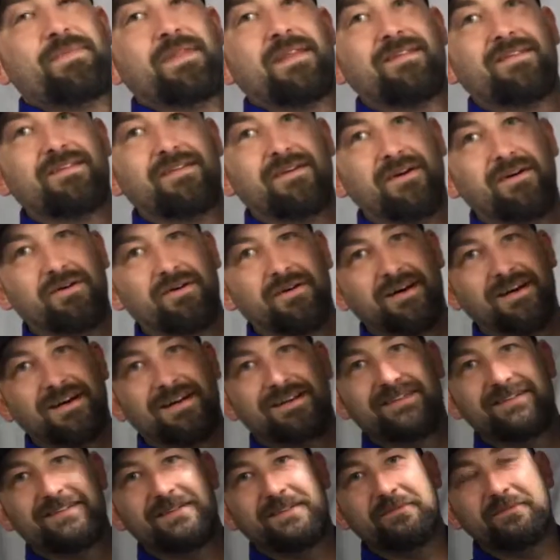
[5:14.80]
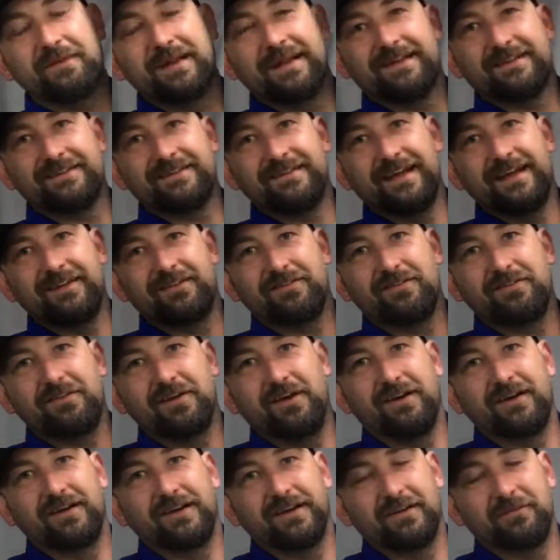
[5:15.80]
So sheet metal is not
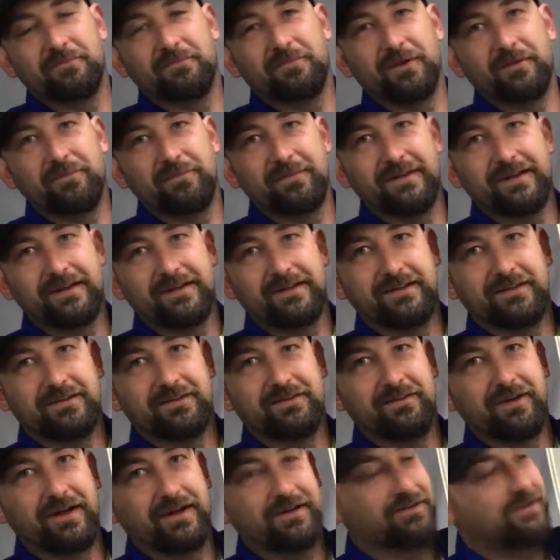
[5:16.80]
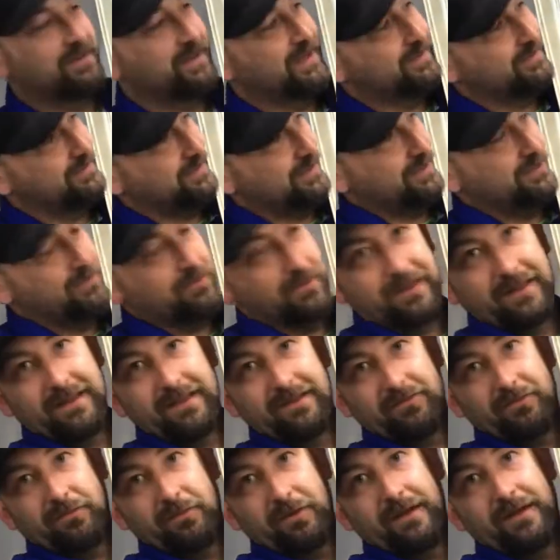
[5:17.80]
strong in a perpendicular direction. That's like going
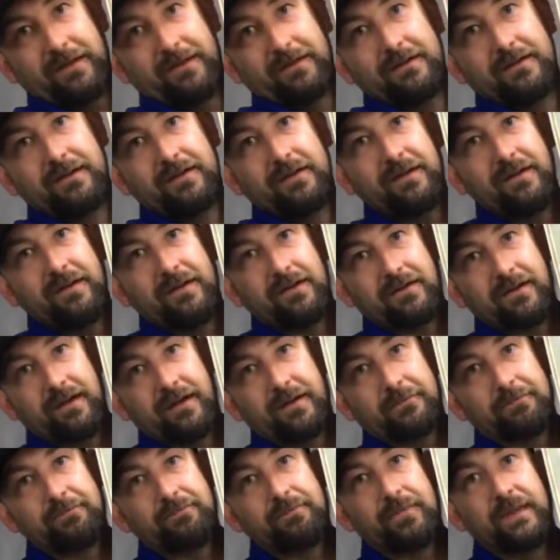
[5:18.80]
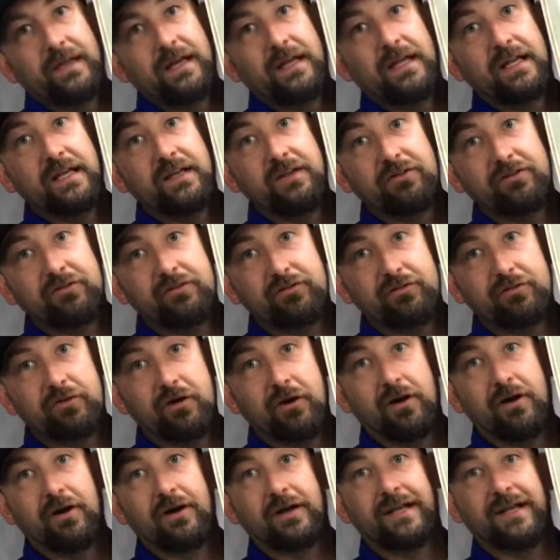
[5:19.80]
this way, right? It is
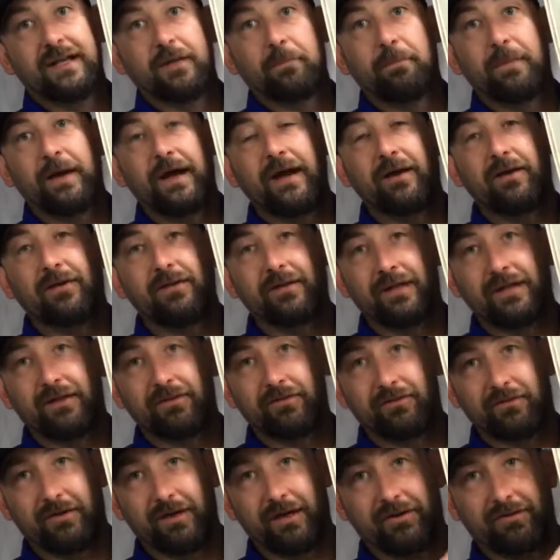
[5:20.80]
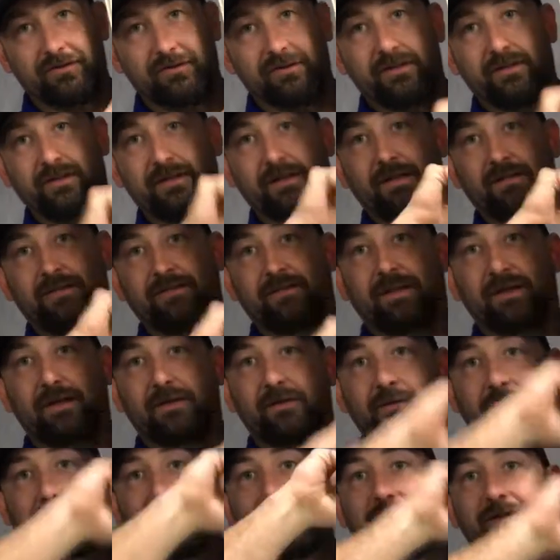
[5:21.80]
strong in a parallel direction. That's like
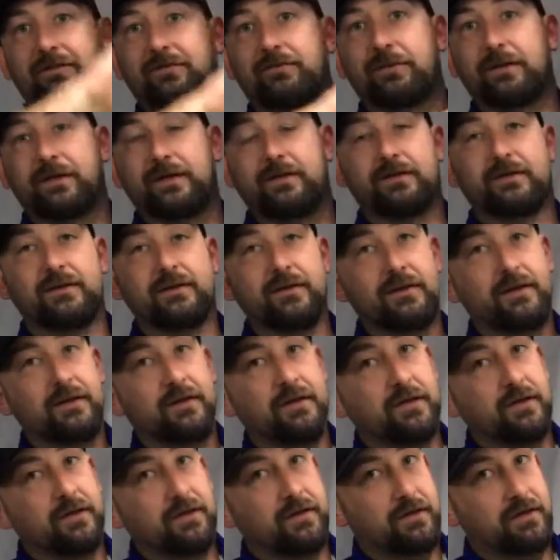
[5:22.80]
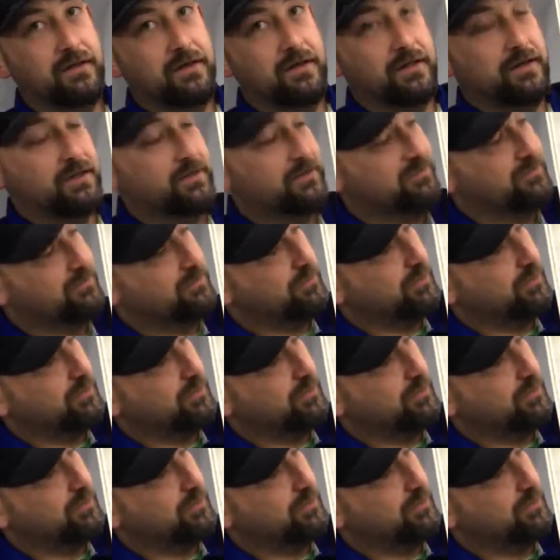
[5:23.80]
going this way. So